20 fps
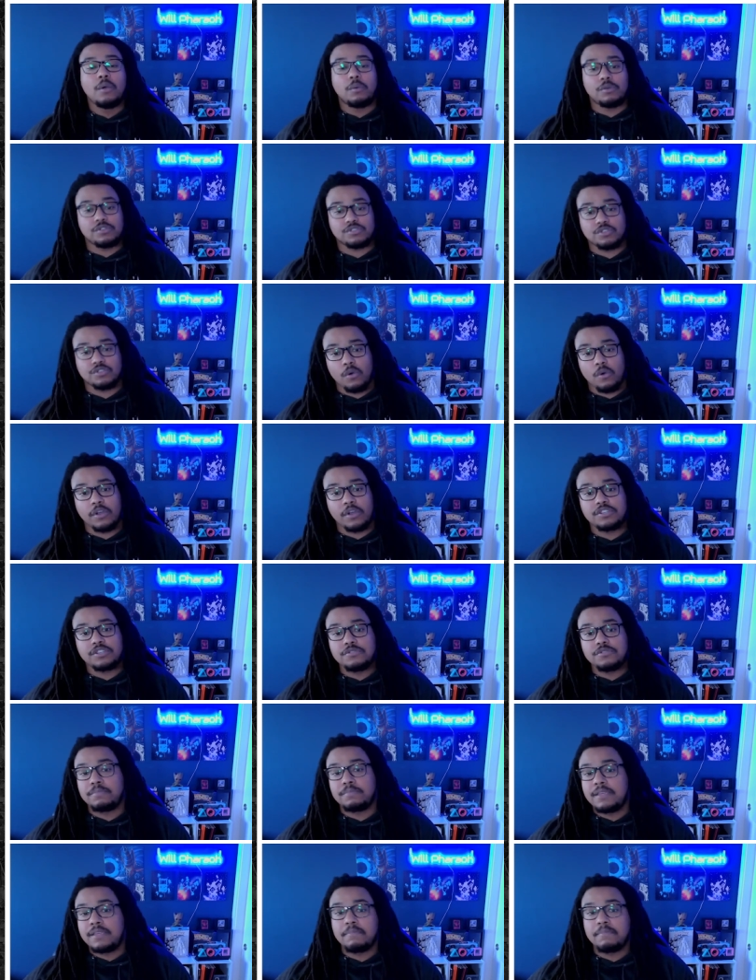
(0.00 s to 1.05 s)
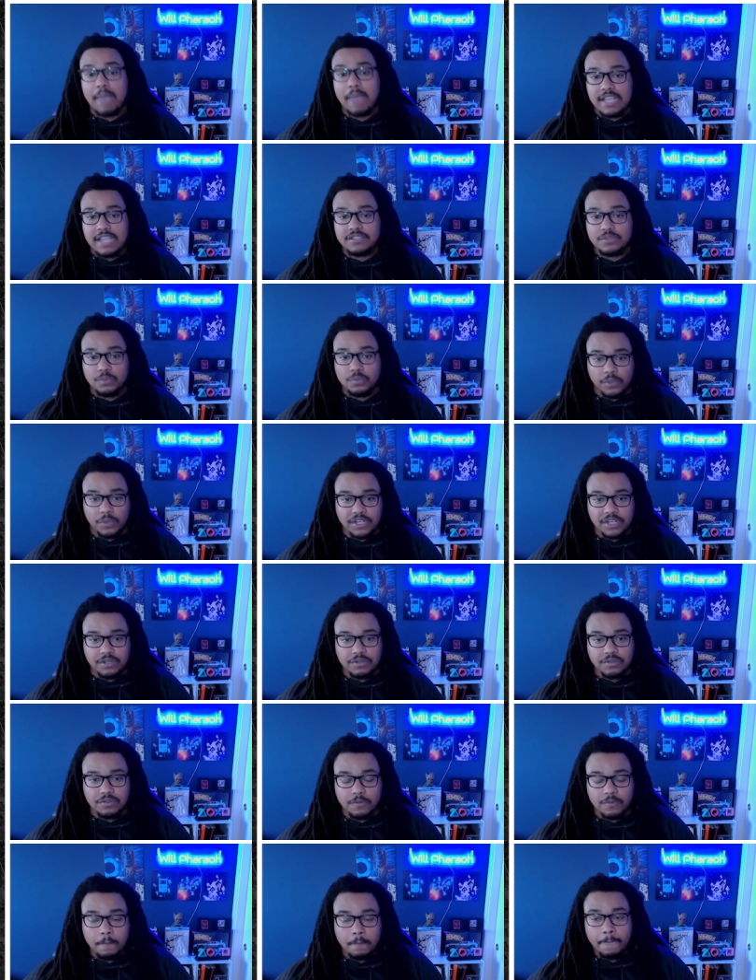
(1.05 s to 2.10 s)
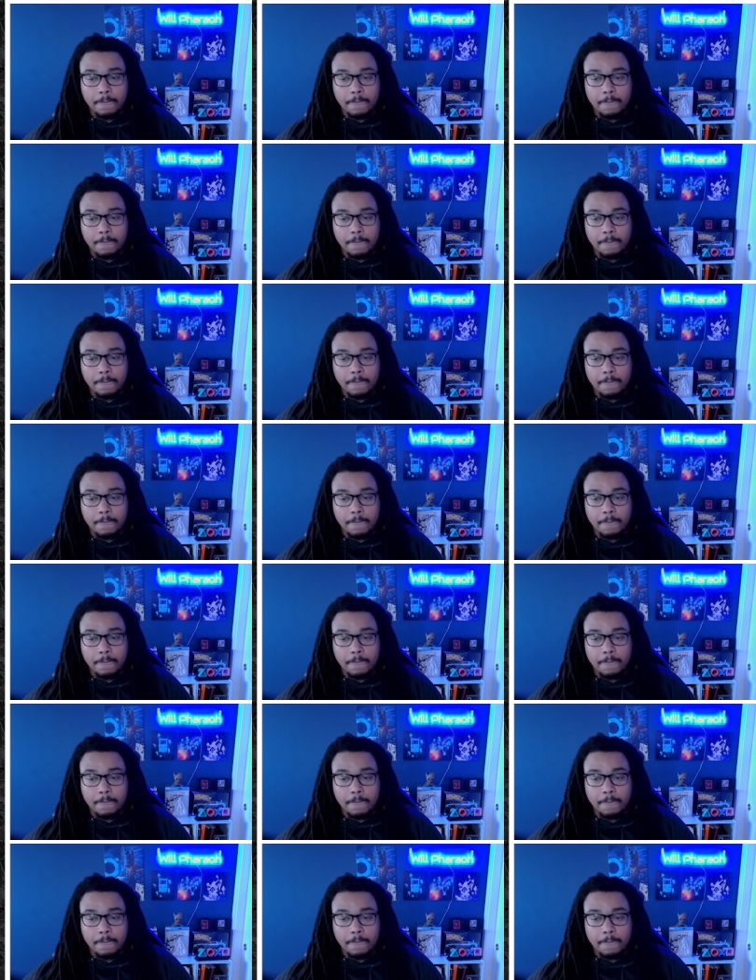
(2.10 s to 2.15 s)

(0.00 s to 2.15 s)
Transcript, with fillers: was going to be Mace Windu.